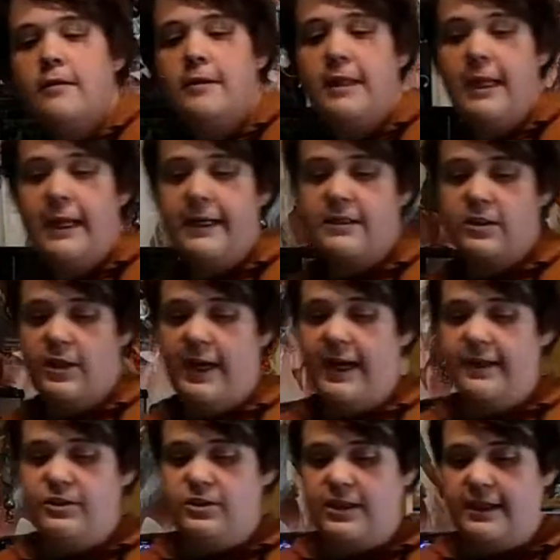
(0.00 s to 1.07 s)
the eggs are
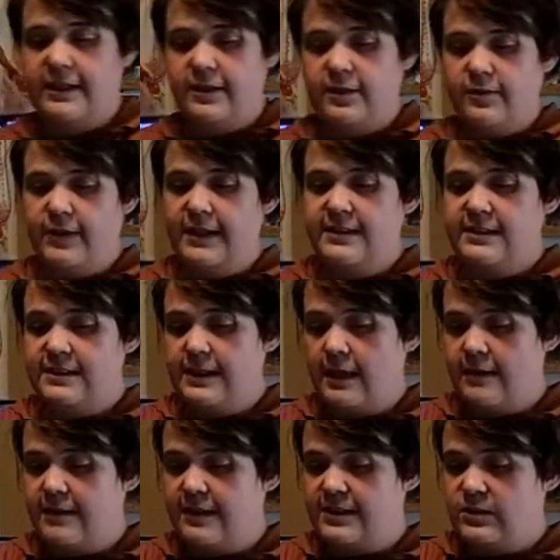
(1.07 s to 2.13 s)
hatched, I can erase
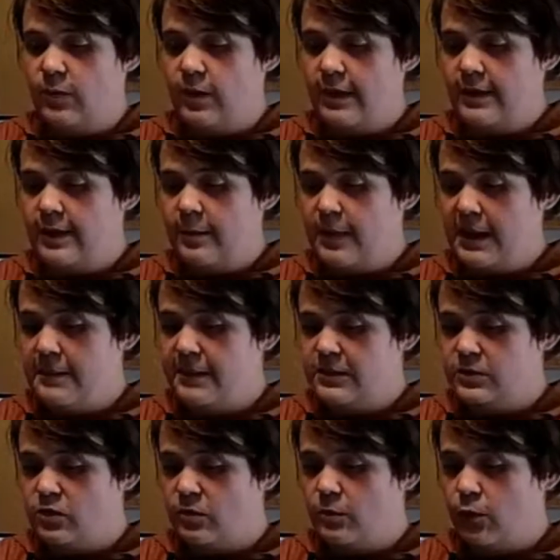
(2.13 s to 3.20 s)
it. This one, the babies
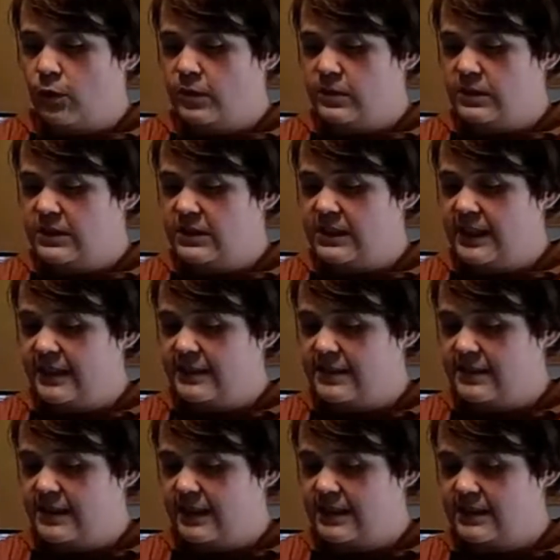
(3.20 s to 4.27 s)
were born
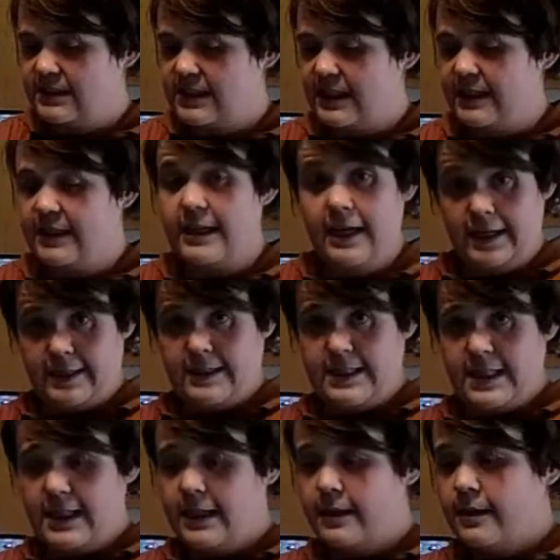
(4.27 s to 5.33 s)

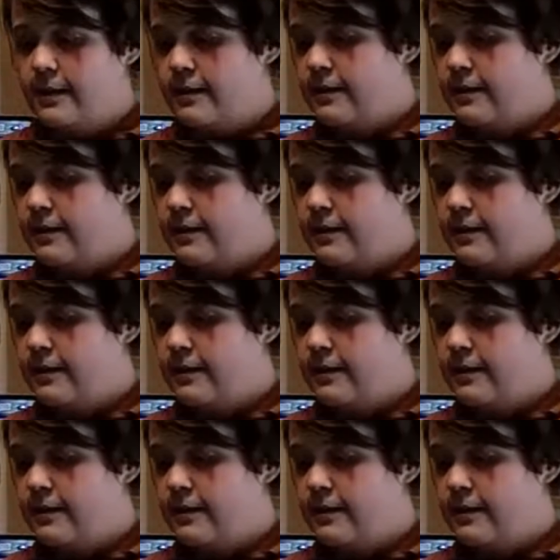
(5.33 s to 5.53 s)
6/16/19.